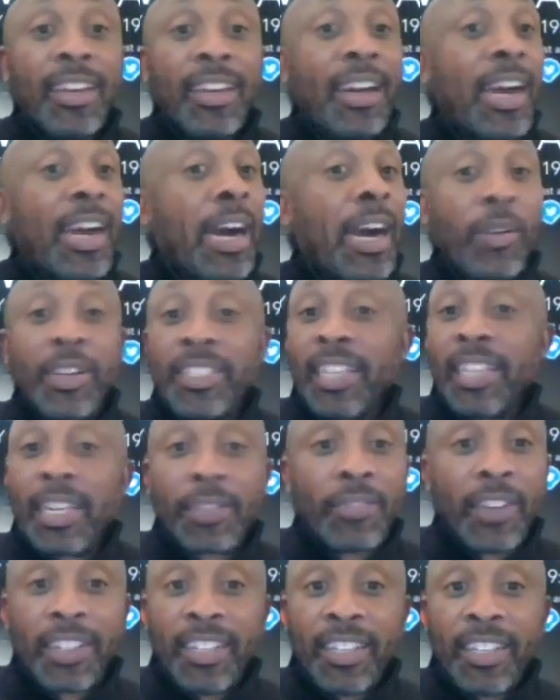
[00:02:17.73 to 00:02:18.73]
I will
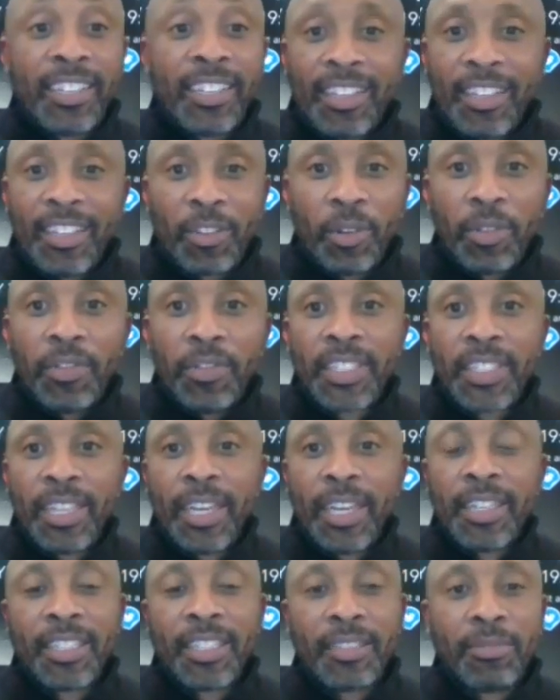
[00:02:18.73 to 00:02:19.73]
just facilitate the
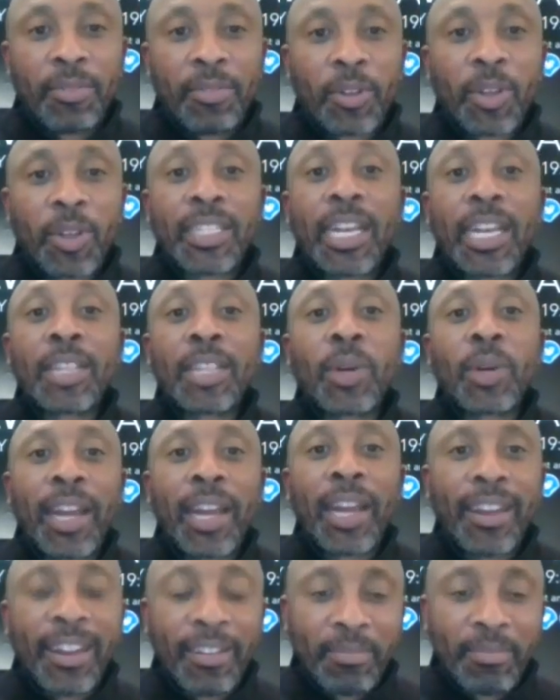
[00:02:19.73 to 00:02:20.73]
conversation because that's what
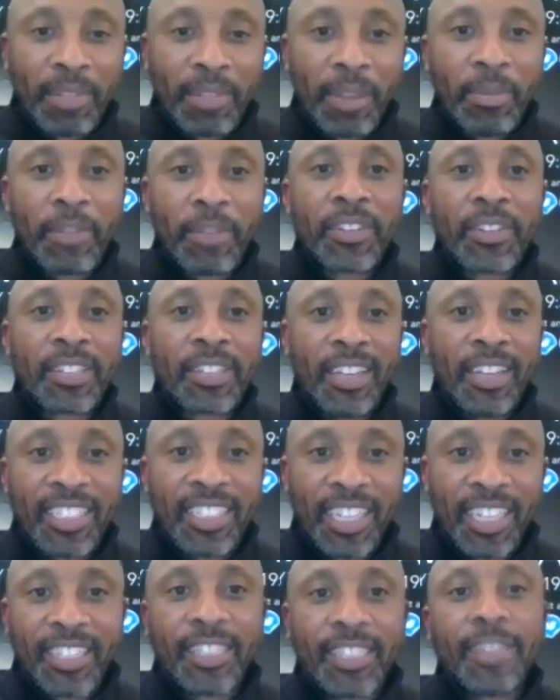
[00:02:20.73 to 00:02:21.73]
I am. I'm a
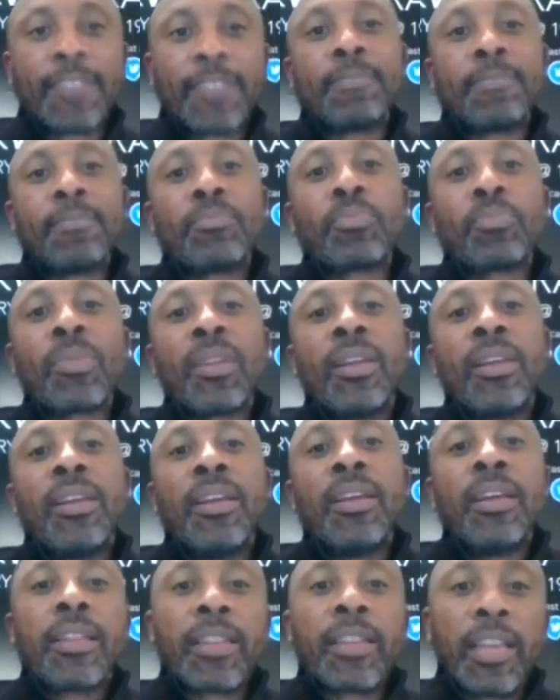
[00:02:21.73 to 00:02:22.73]
facilitator.
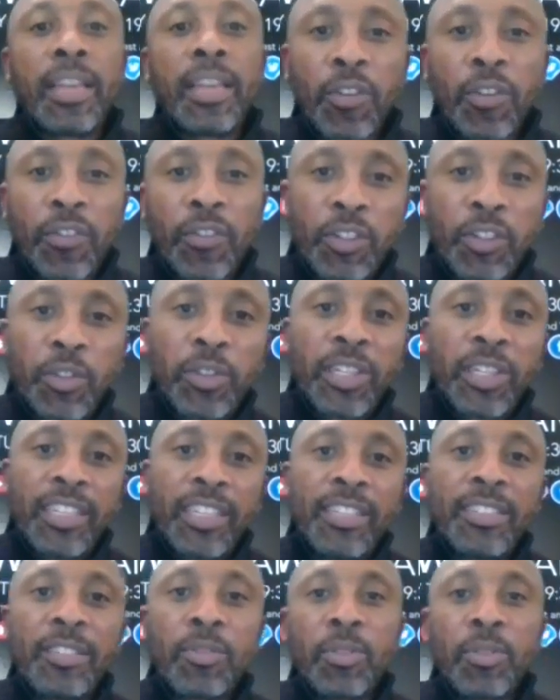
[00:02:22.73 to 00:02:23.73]
Thank you for tuning
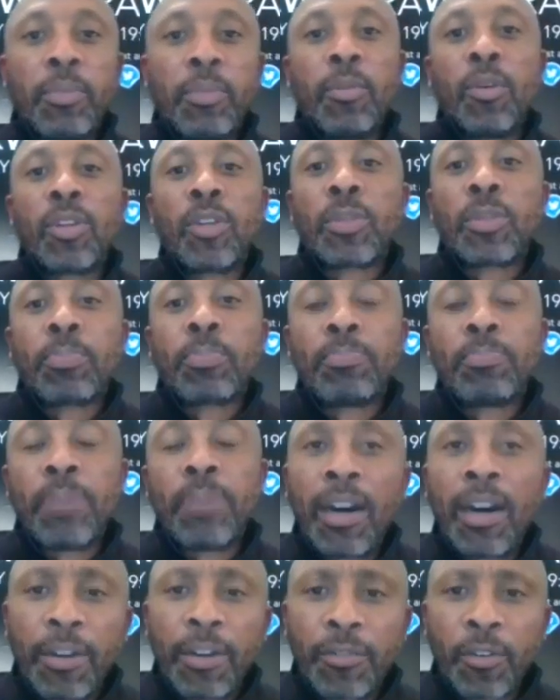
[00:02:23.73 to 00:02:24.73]
in to the most
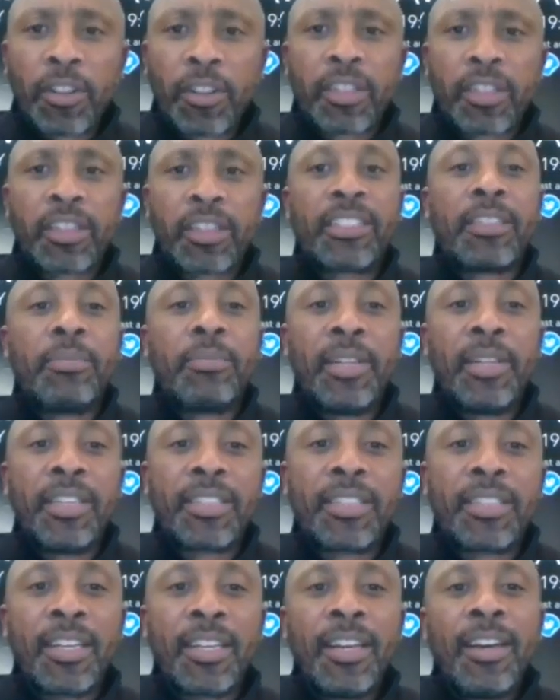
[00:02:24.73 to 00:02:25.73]
powerful 30
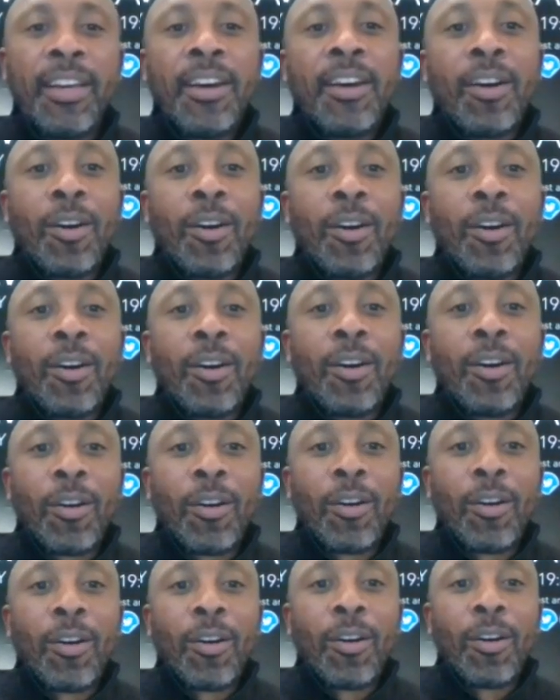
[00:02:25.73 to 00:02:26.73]
minutes of
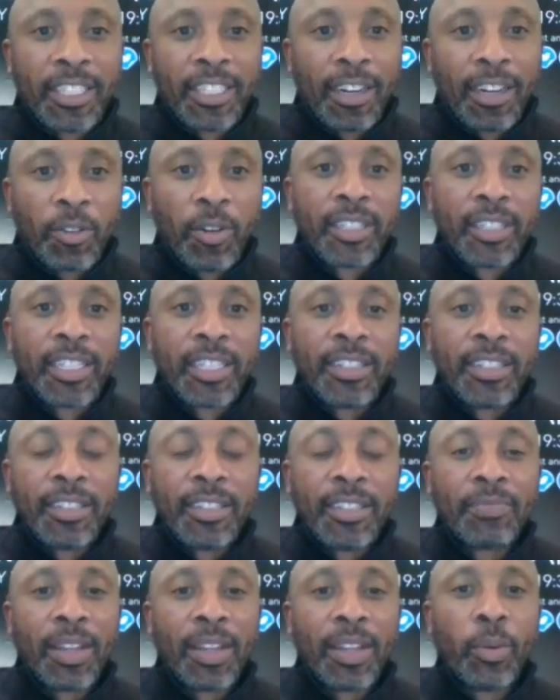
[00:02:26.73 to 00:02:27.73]
digital content.
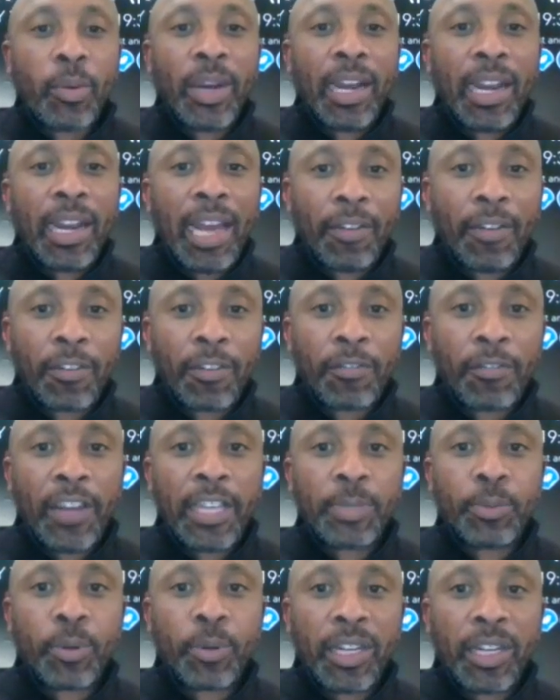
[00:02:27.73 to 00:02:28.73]
We are live on
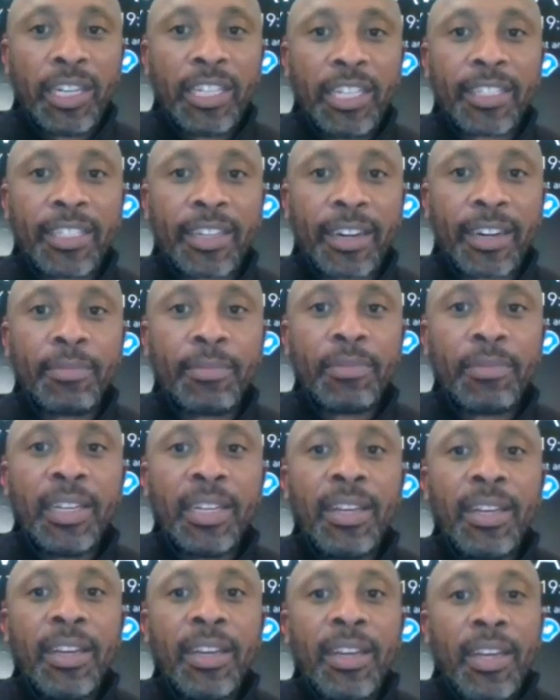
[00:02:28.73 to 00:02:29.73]
Facebook and Instagram.
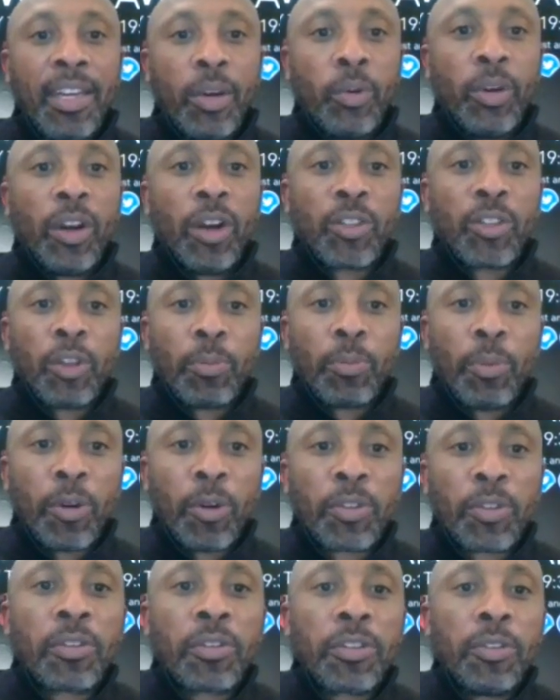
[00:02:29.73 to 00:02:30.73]
We also
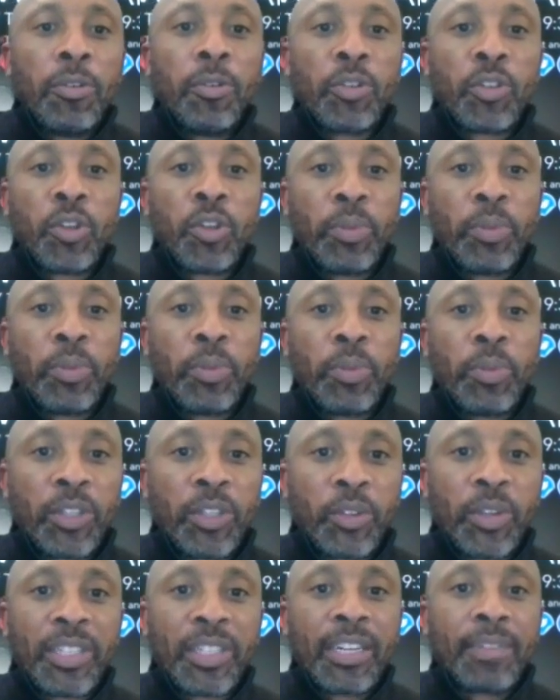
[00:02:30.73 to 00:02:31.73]
post on YouTube and
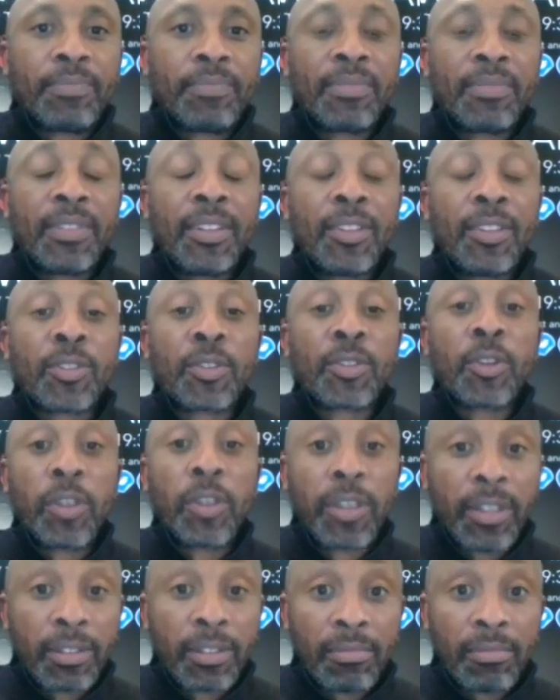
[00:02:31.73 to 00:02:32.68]
Twitter. Soon,